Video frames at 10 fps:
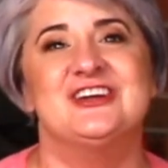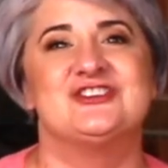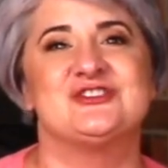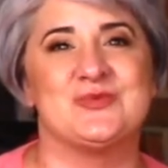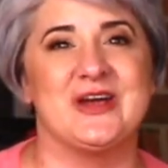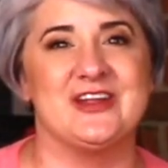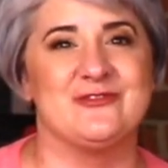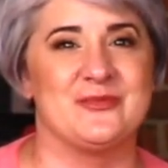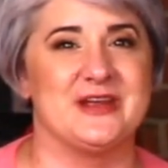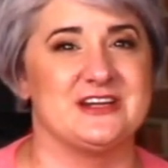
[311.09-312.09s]
just waiting
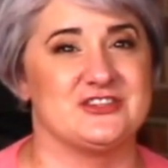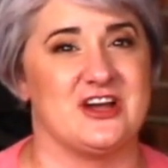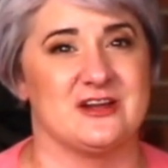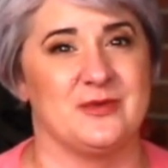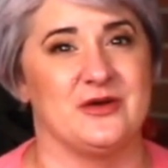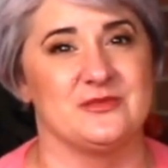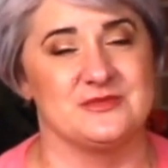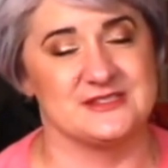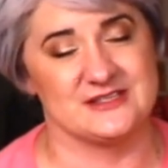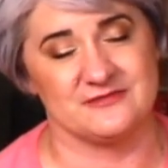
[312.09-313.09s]
for me to talk
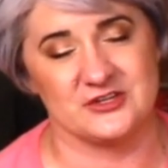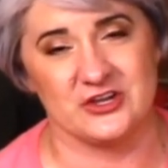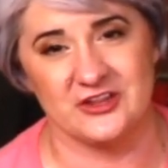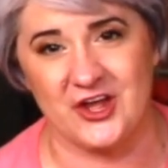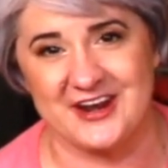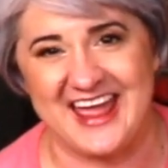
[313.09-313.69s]
about the stuff DoggieLawn